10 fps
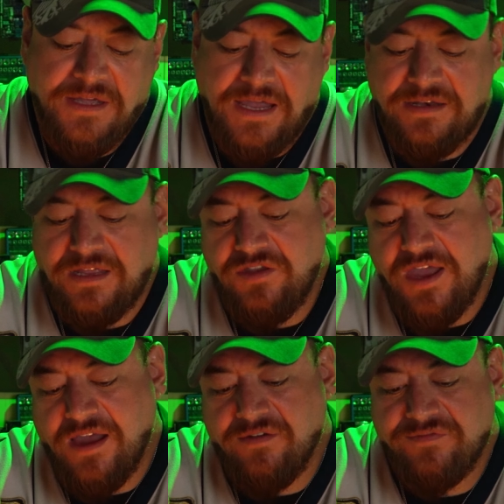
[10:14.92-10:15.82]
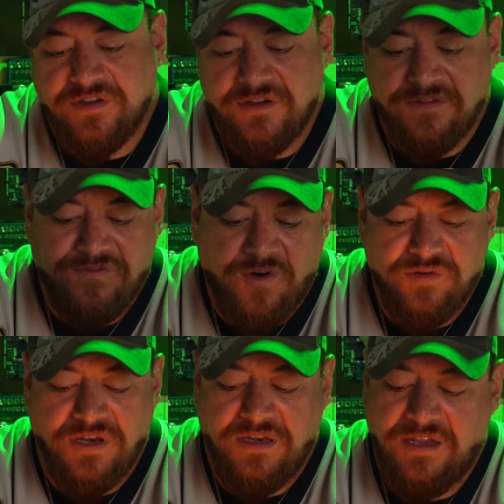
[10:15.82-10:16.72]
And then you have the
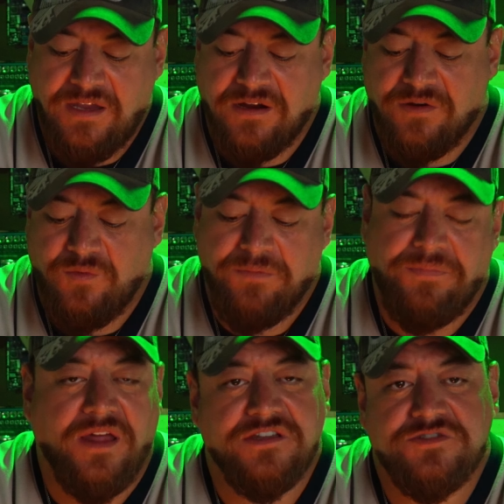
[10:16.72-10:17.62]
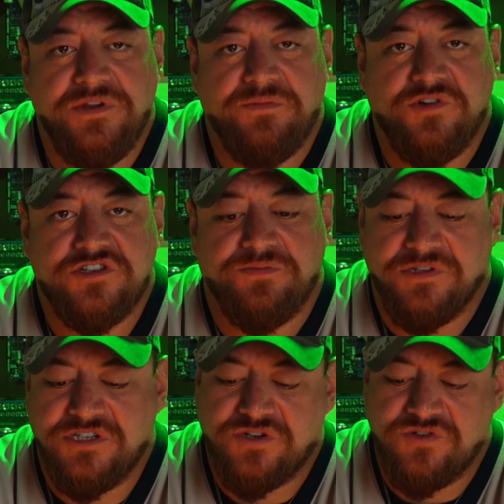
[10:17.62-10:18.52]
phone in here. What bothers me the most
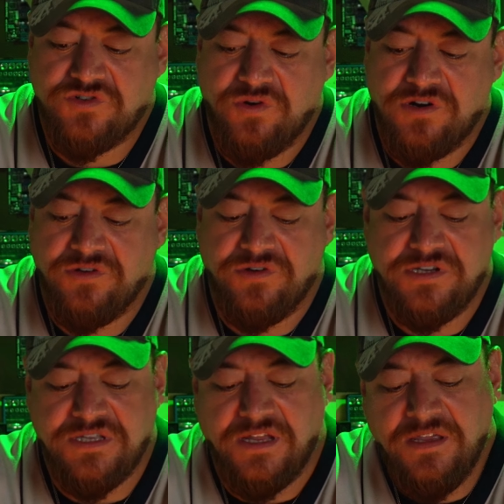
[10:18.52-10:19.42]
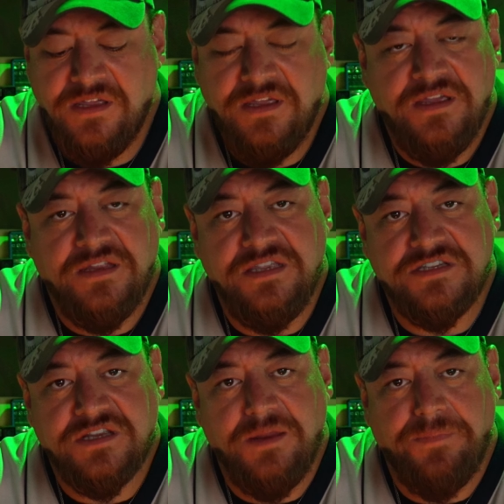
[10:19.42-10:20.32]
about this controller though is that
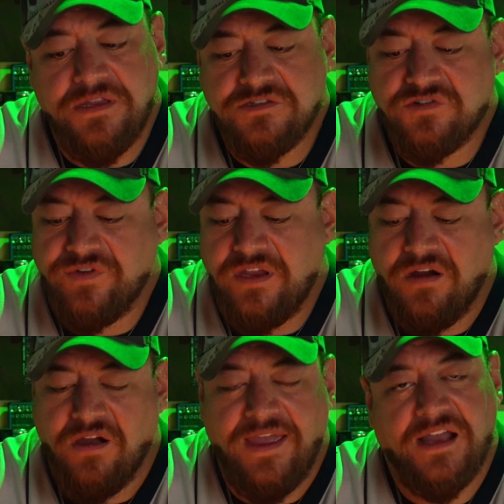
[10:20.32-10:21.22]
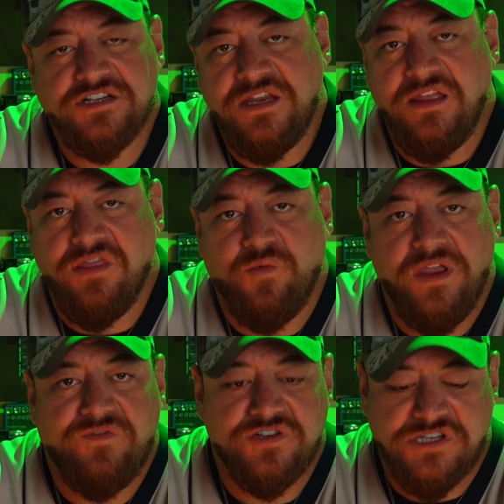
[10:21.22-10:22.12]
these clip-ins over here are actually in the
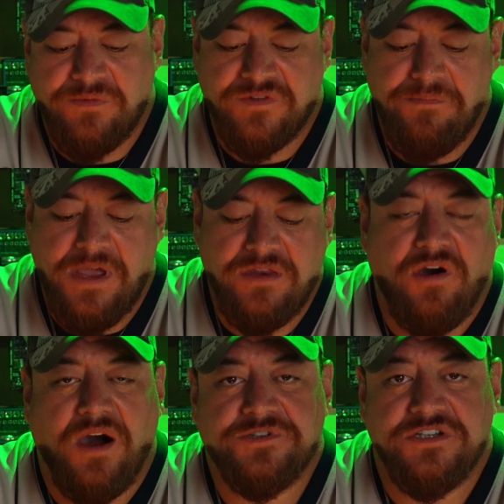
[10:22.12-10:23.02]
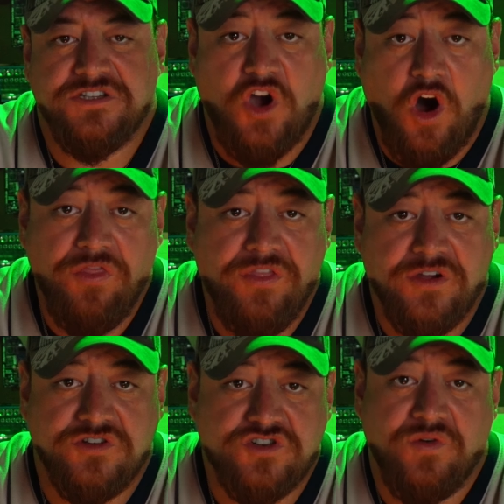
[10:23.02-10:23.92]
way for some of the menu options on the
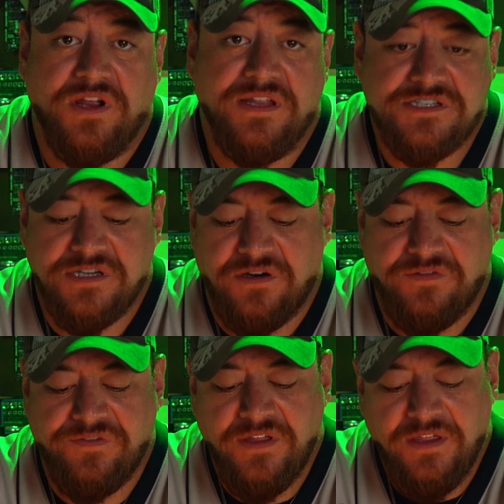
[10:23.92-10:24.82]
controller itself.